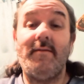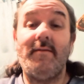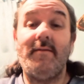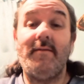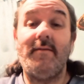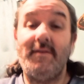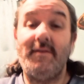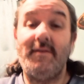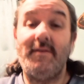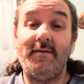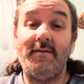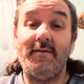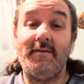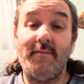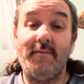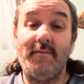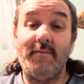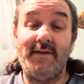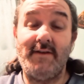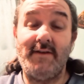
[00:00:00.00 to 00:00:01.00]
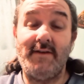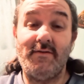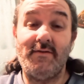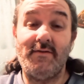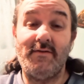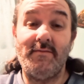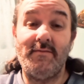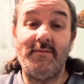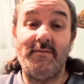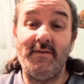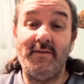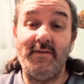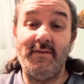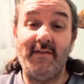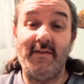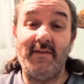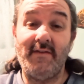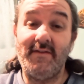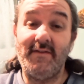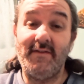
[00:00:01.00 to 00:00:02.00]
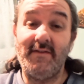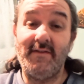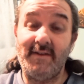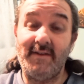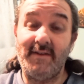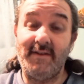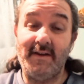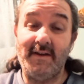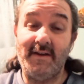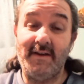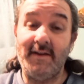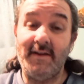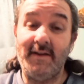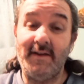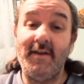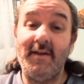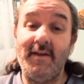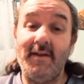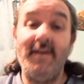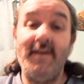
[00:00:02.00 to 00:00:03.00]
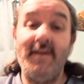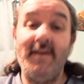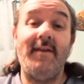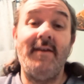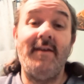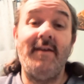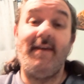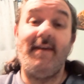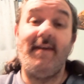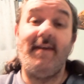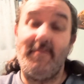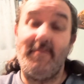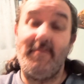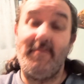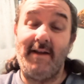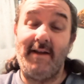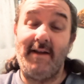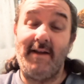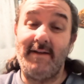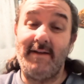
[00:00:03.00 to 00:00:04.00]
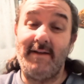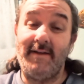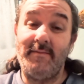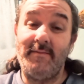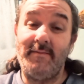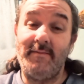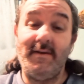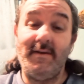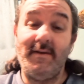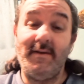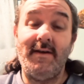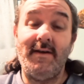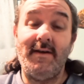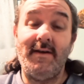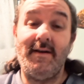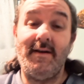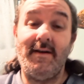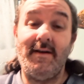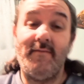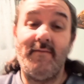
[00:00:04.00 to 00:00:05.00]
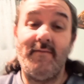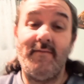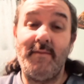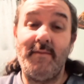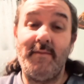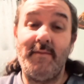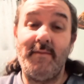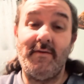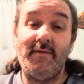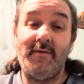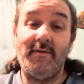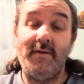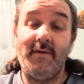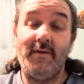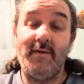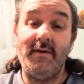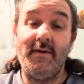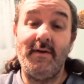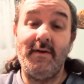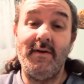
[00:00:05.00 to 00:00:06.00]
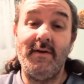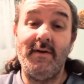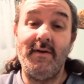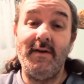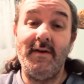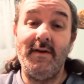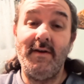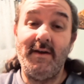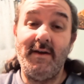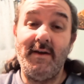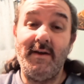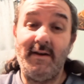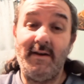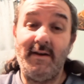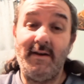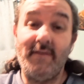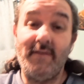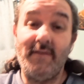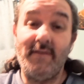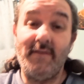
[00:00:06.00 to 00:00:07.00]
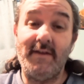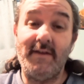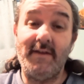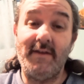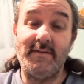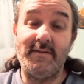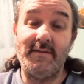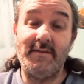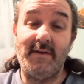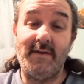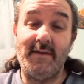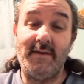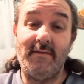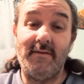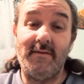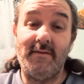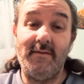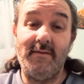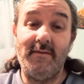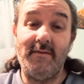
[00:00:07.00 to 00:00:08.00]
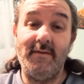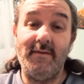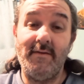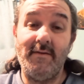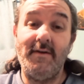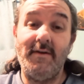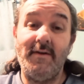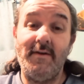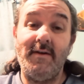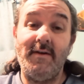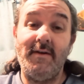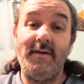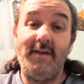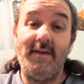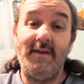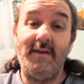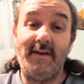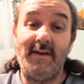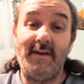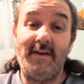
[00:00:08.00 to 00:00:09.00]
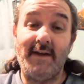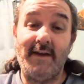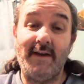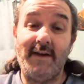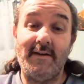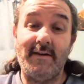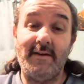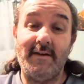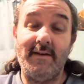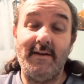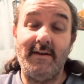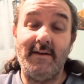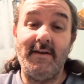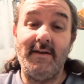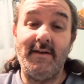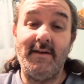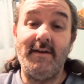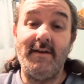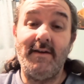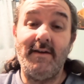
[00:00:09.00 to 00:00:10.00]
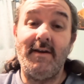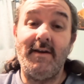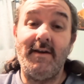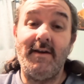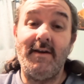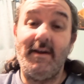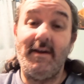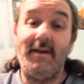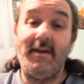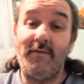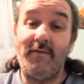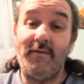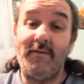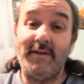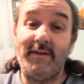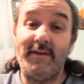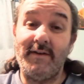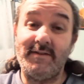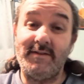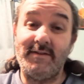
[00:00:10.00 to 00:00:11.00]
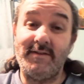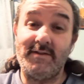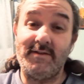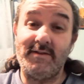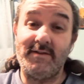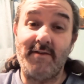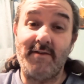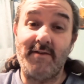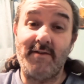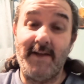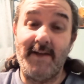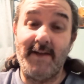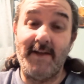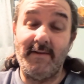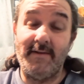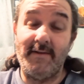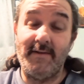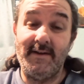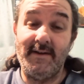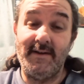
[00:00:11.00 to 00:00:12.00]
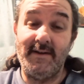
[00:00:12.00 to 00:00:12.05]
I'm continuing my short music videos tonight. I hope you like them. And remember, hit the notification bell, hit the like, and don't forget to subscribe.